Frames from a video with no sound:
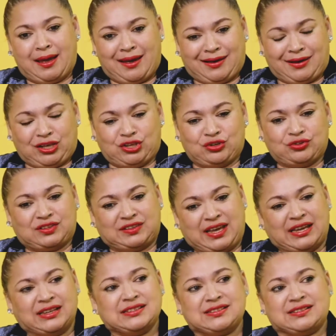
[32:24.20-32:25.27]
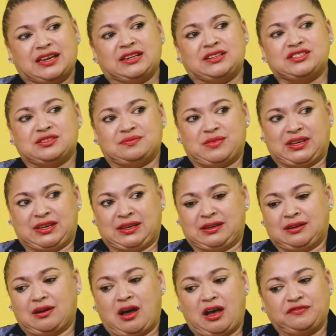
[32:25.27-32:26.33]
You then say to
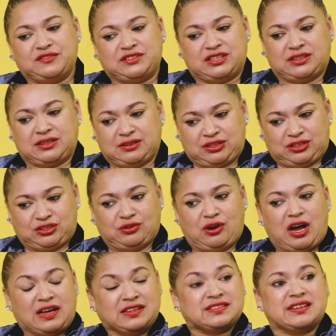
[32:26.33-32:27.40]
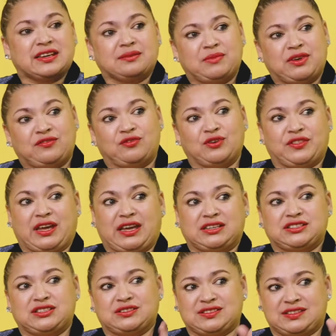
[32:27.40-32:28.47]
me, after you asking me for
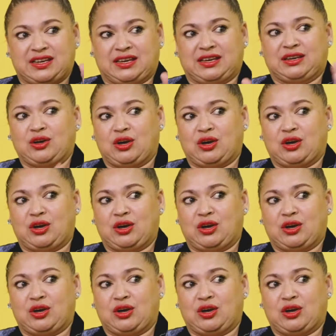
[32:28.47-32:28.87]
that, you say,